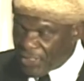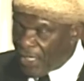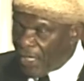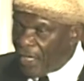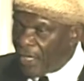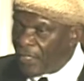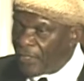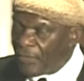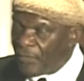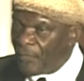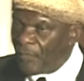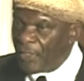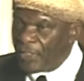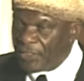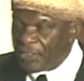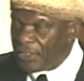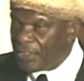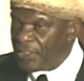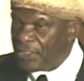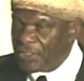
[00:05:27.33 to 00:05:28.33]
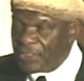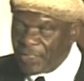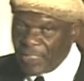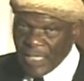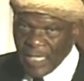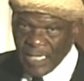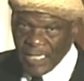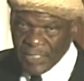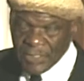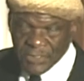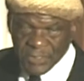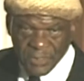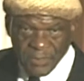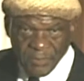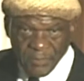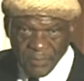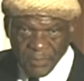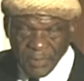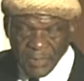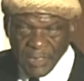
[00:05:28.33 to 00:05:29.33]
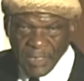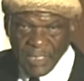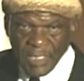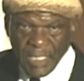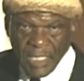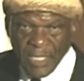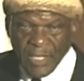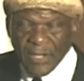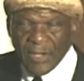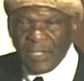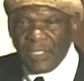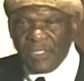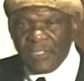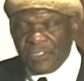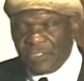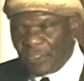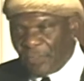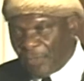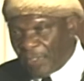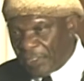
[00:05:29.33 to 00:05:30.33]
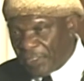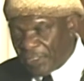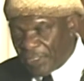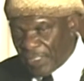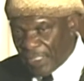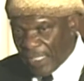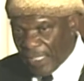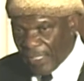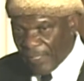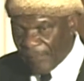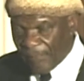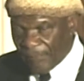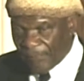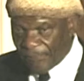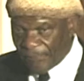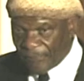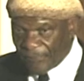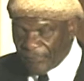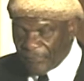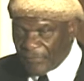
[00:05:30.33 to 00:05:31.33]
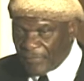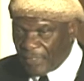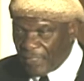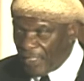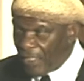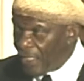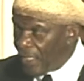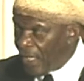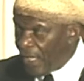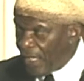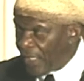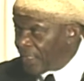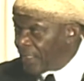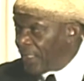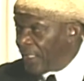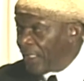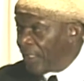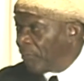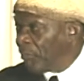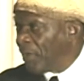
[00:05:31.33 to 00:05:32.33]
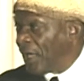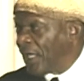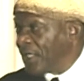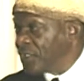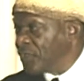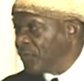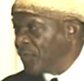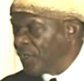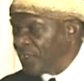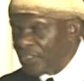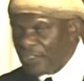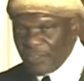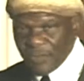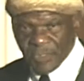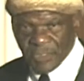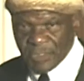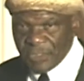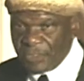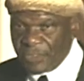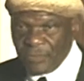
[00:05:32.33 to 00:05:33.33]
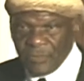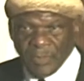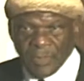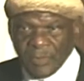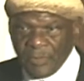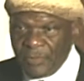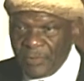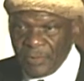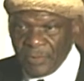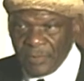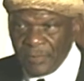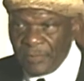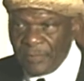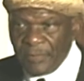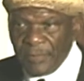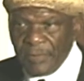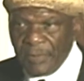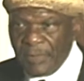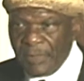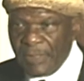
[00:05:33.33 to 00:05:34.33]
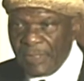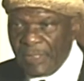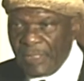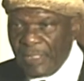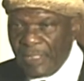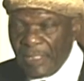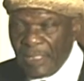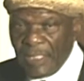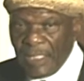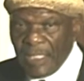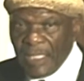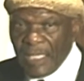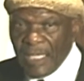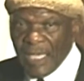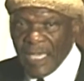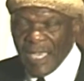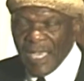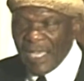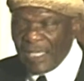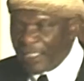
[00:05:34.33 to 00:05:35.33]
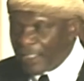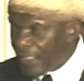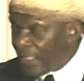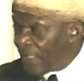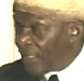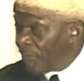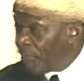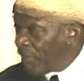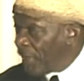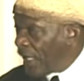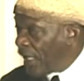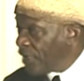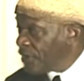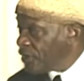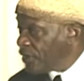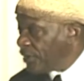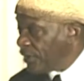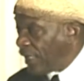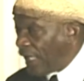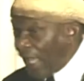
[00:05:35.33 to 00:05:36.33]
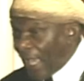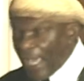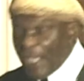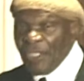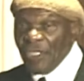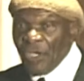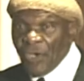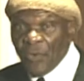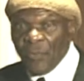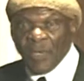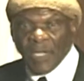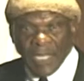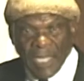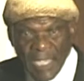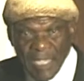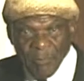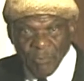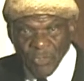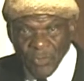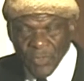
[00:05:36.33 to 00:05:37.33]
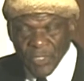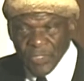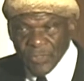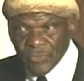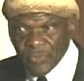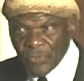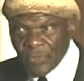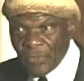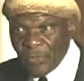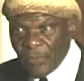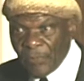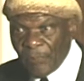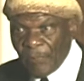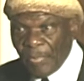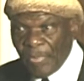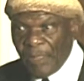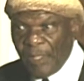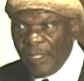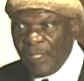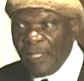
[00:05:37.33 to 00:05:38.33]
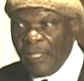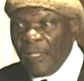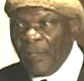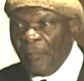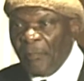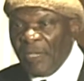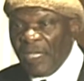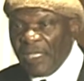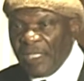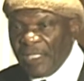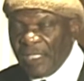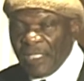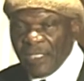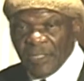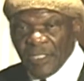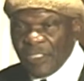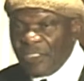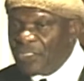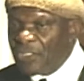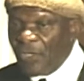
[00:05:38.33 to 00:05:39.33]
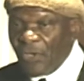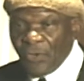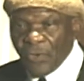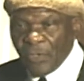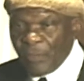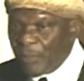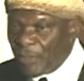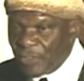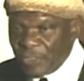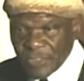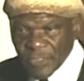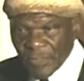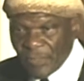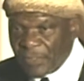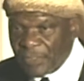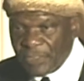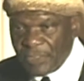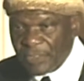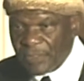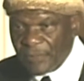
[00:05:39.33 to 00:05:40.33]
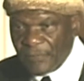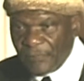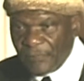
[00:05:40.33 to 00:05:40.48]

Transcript: higher than what these guys are enjoying today. I can't imagine what George is going through. I can't imagine. I know what I'm going through, but these are horrible stories.